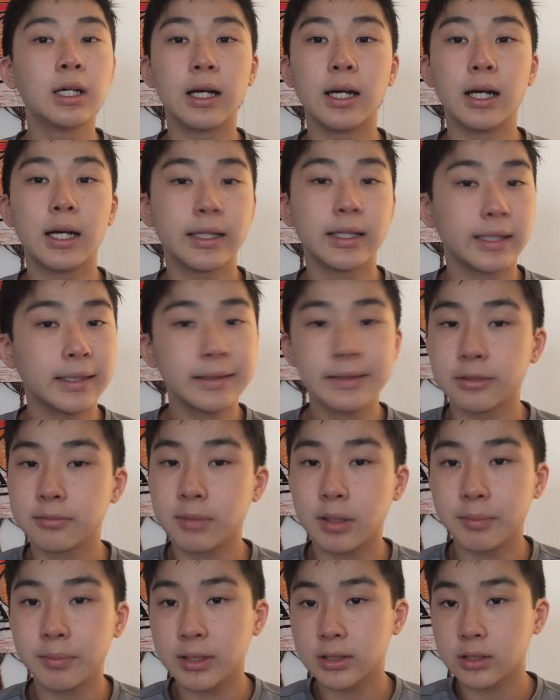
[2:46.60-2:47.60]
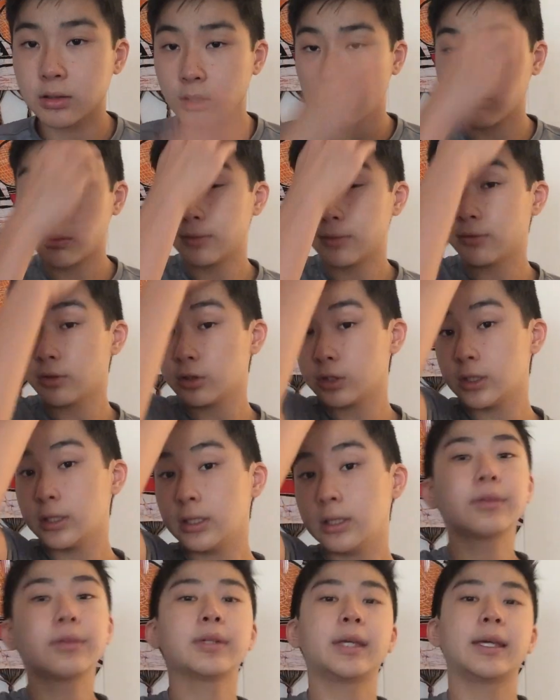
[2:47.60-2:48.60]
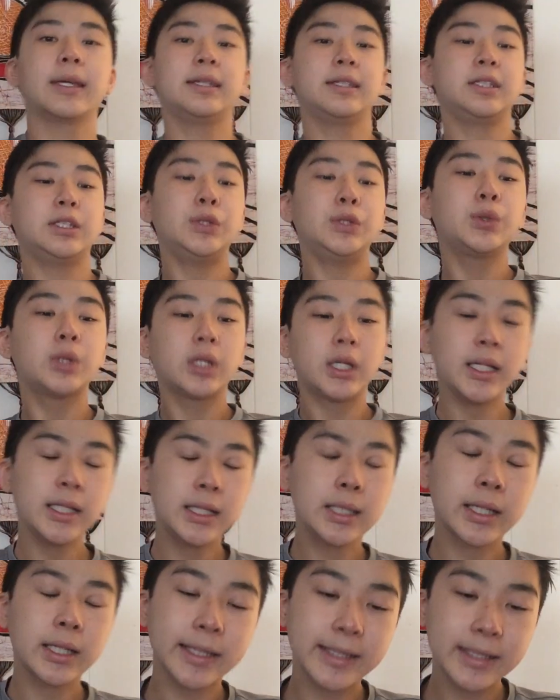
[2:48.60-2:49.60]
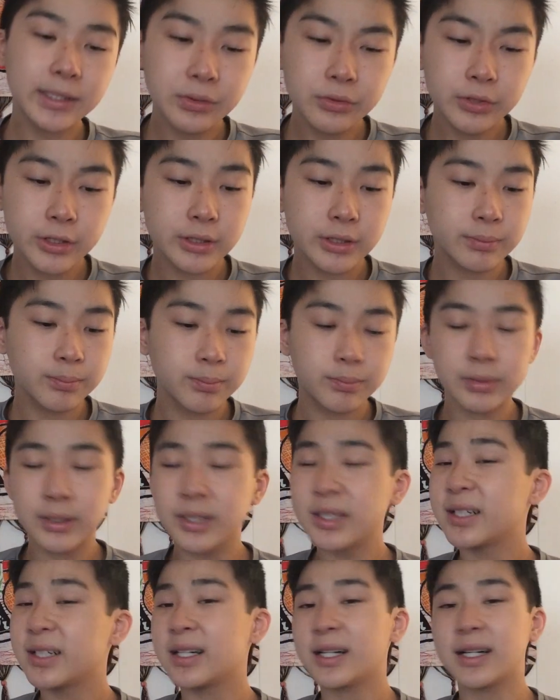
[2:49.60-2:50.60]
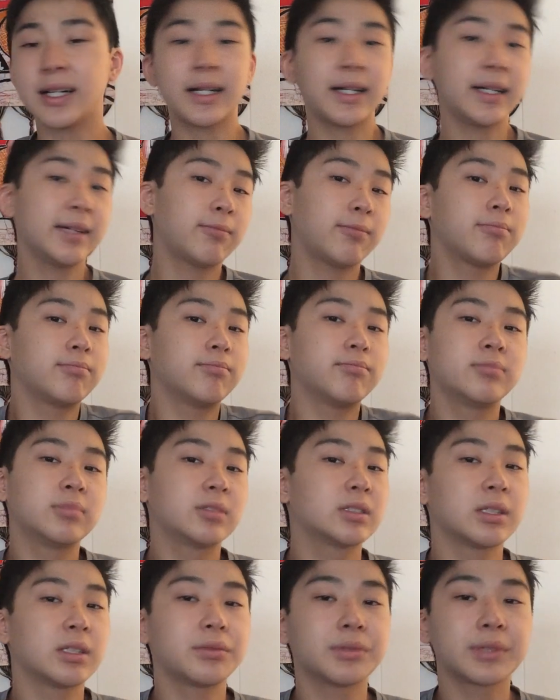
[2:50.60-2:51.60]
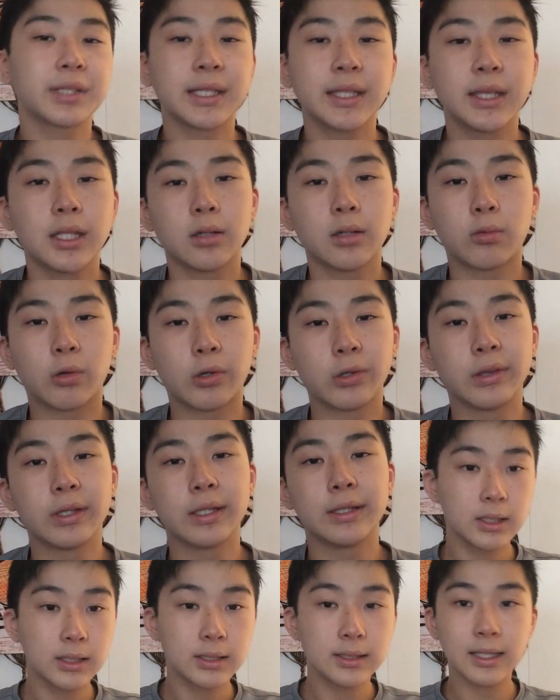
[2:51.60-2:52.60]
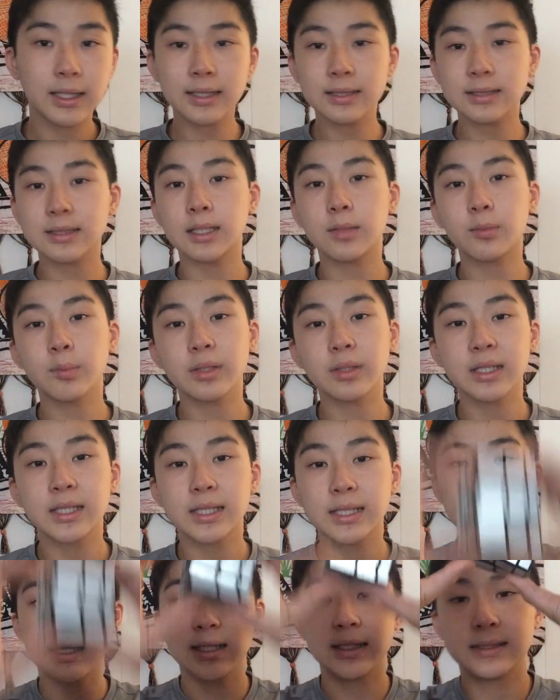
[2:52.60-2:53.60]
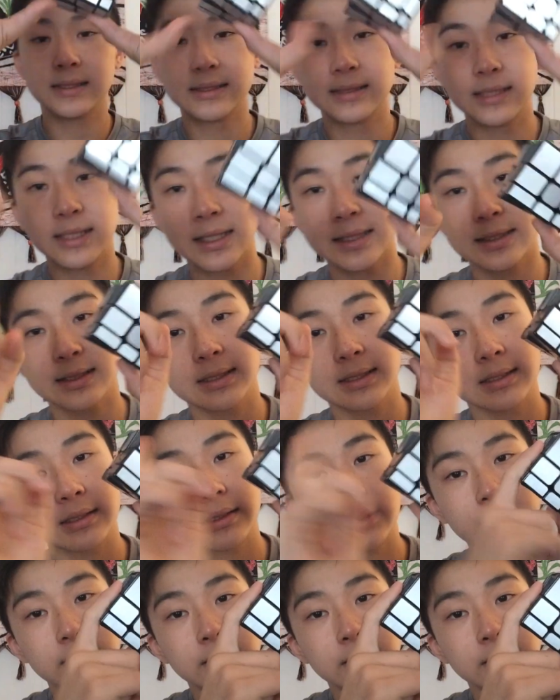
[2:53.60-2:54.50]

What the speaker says: I think there might be a Square 1 version. Okay, you could get those, but I don't think they're worth it. Next up is this.